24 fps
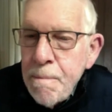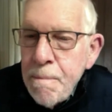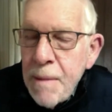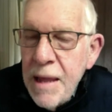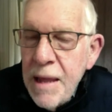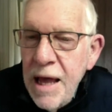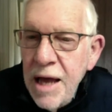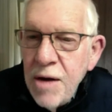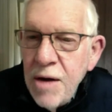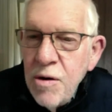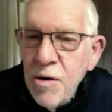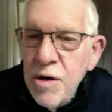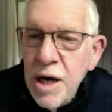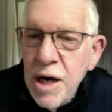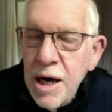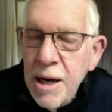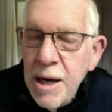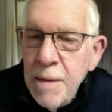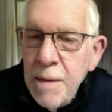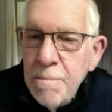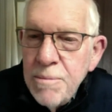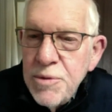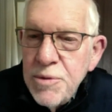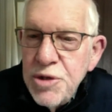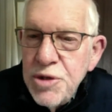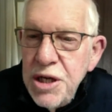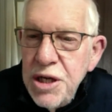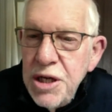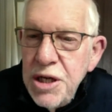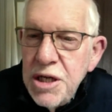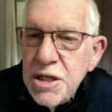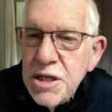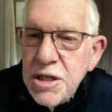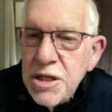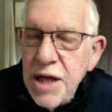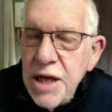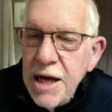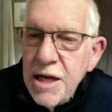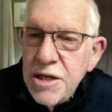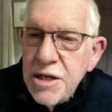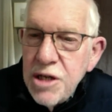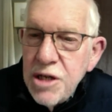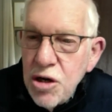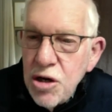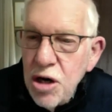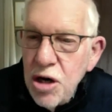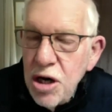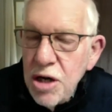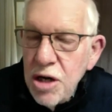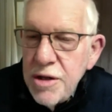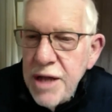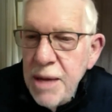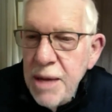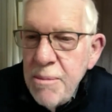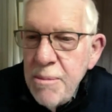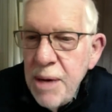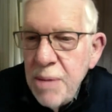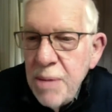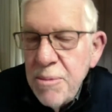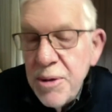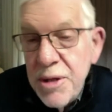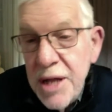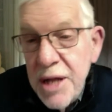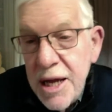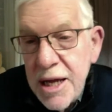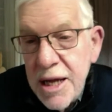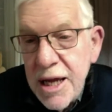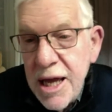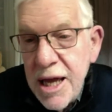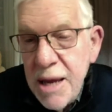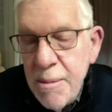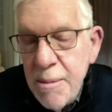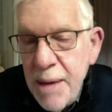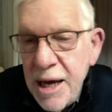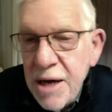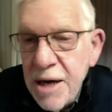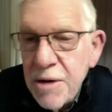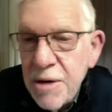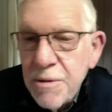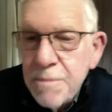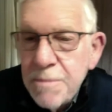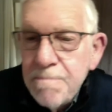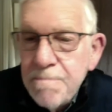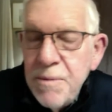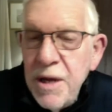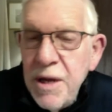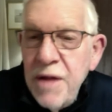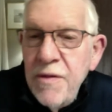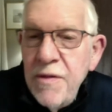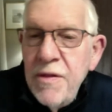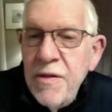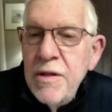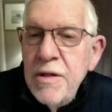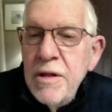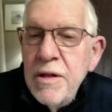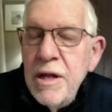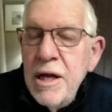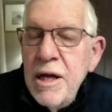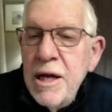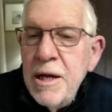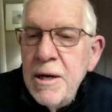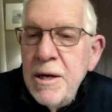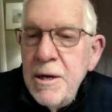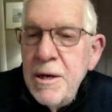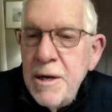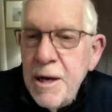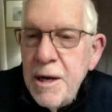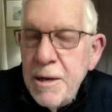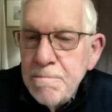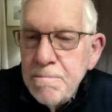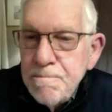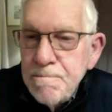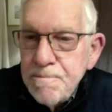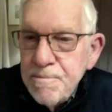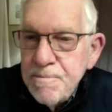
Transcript: And um, she decided to call them up, and they came out. And and um,